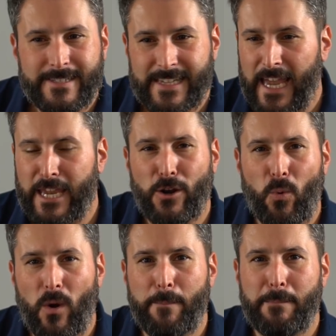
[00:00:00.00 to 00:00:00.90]
hey, you know
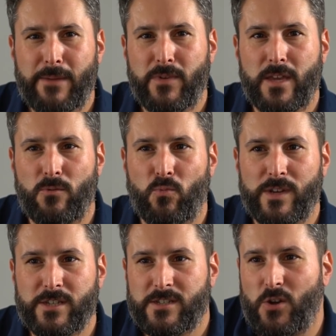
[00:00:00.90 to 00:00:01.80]
what? Maybe we
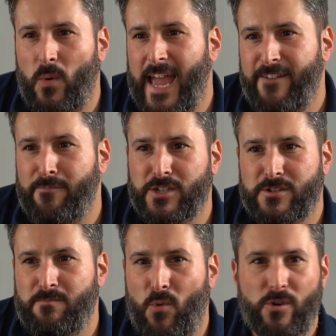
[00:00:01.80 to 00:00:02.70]
just don't have
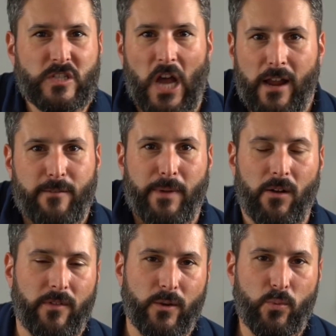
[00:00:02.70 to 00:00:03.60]
much more to talk
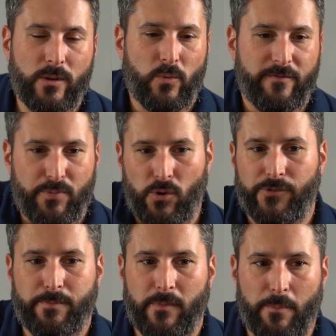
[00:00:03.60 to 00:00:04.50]
about. Like we've
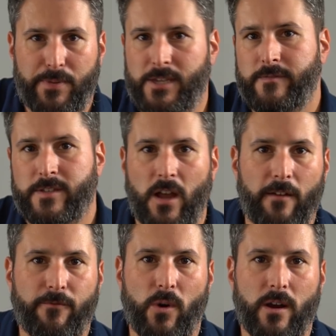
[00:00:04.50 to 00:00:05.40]
built a piece of
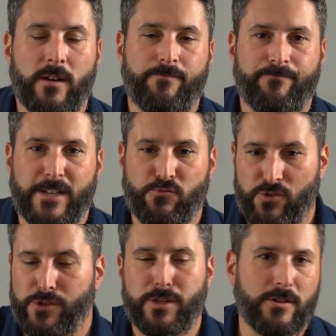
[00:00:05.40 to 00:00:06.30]
software. It's
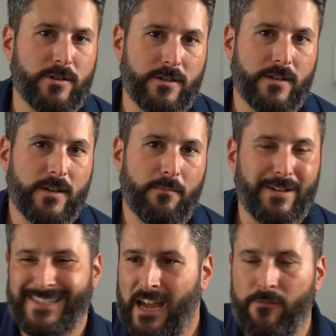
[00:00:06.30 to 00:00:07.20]
really good, but
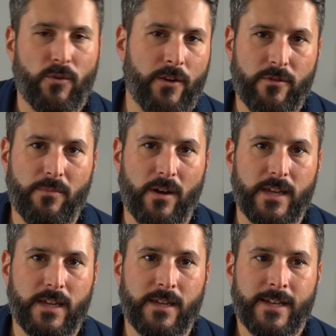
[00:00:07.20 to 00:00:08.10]
it's not for
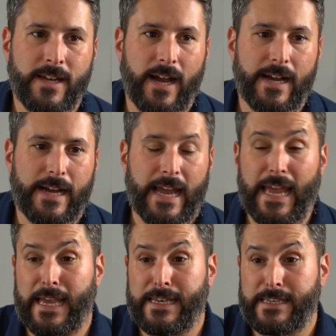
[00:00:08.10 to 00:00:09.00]
everybody.
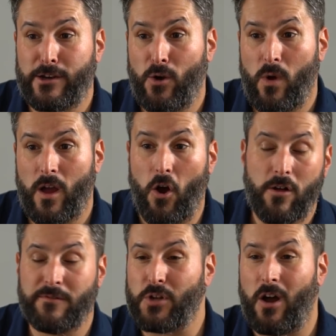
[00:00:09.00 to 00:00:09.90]
And you know what?
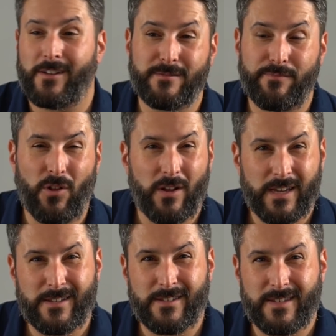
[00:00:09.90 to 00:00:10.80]
All those awesome
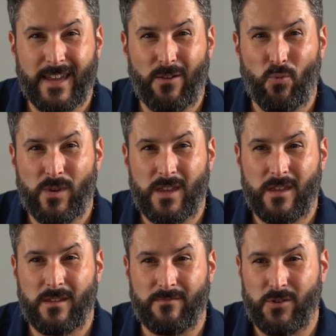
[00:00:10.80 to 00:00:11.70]
plugins that
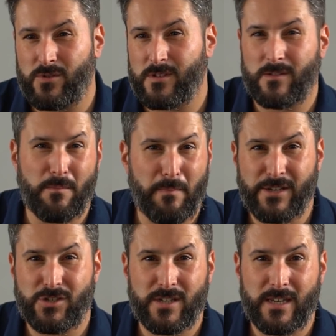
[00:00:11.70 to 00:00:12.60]
we used to
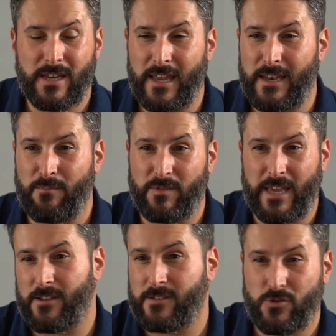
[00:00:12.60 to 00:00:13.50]
mention and
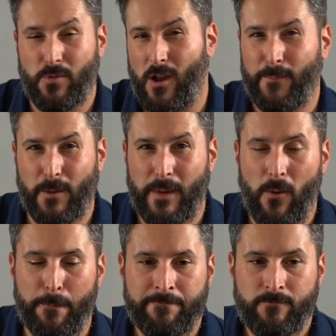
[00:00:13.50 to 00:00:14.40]
get super hyped
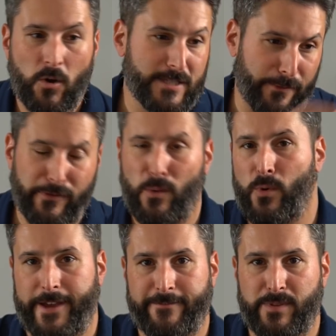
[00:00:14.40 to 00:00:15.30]
about, well, some of them
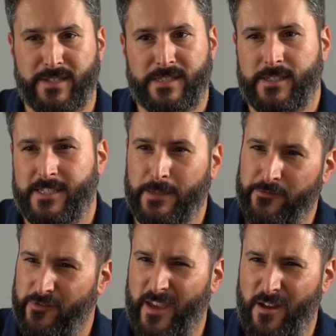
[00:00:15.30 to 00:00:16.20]
went out of business. Some
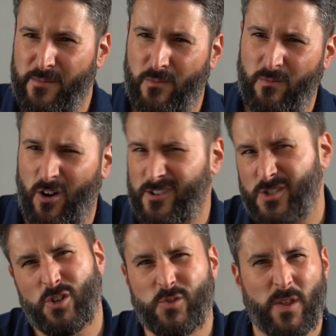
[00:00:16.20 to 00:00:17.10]
of them aren't as
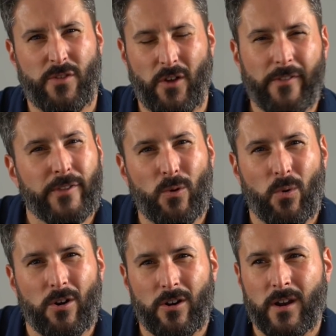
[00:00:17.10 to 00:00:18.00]
good as we thought they
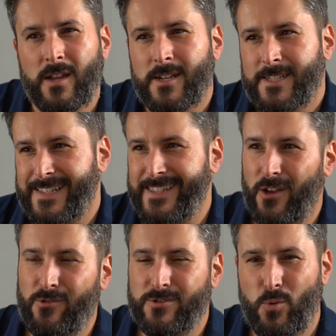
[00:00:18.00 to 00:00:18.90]
were. And the
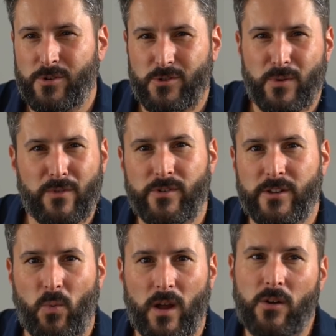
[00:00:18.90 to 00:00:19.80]
others who are doing
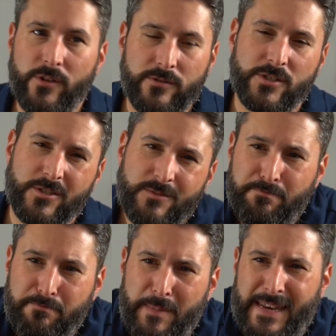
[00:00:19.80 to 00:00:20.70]
really well, they're just
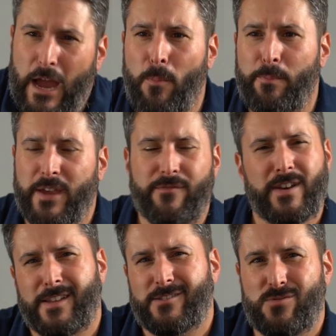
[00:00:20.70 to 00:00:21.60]
maybe now
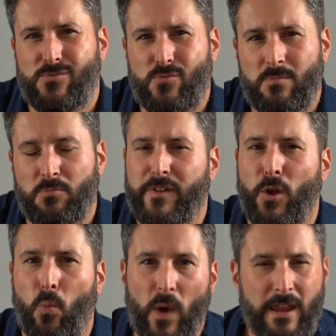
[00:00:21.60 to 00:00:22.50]
pivoting to moving
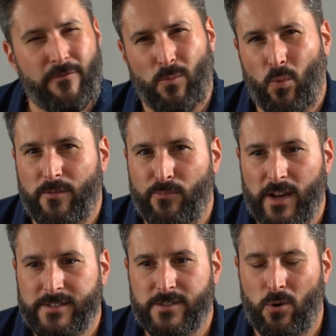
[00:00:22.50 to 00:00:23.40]
away from
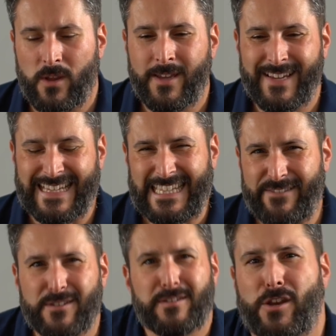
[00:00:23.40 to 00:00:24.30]
WordPress. So it
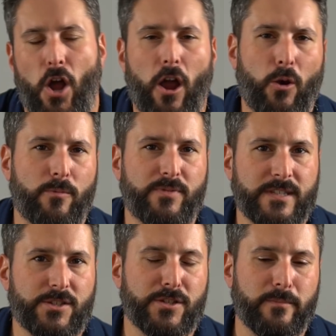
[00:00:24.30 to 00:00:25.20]
leaves an awkward
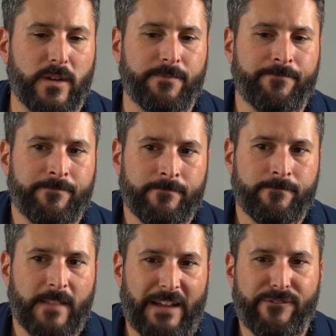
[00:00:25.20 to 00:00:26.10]
position, but
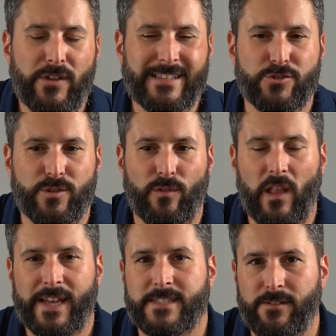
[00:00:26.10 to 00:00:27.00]
I feel like there's
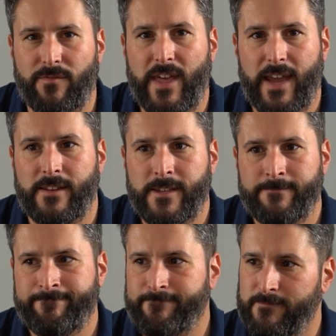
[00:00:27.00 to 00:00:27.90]
less of that,
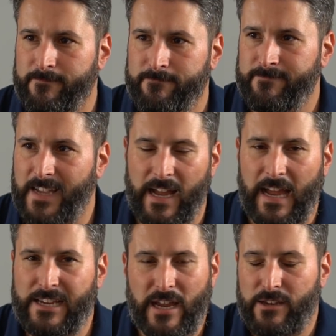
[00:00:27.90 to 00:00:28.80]

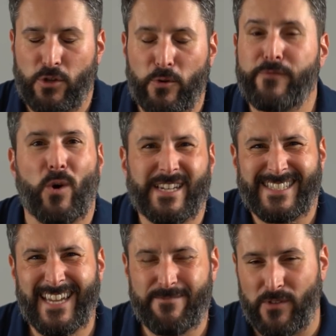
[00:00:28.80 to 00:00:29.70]
I don't even want to
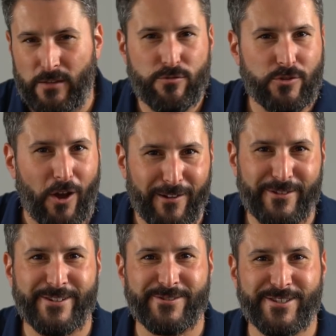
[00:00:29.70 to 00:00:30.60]
say it, but like thought
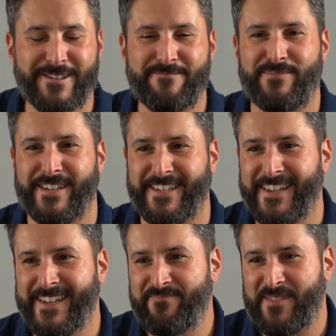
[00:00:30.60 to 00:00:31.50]
leadership and
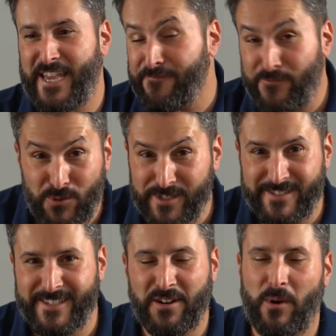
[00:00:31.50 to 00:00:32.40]

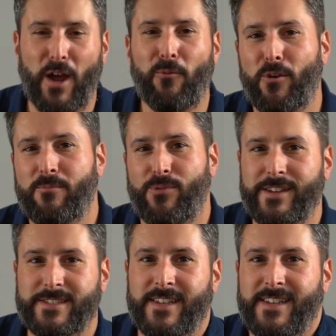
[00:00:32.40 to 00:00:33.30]
influencing around
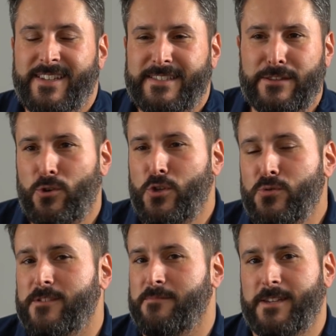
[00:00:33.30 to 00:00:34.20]
WordPress than there
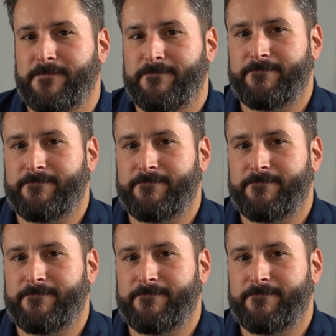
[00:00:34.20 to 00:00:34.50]
used to be.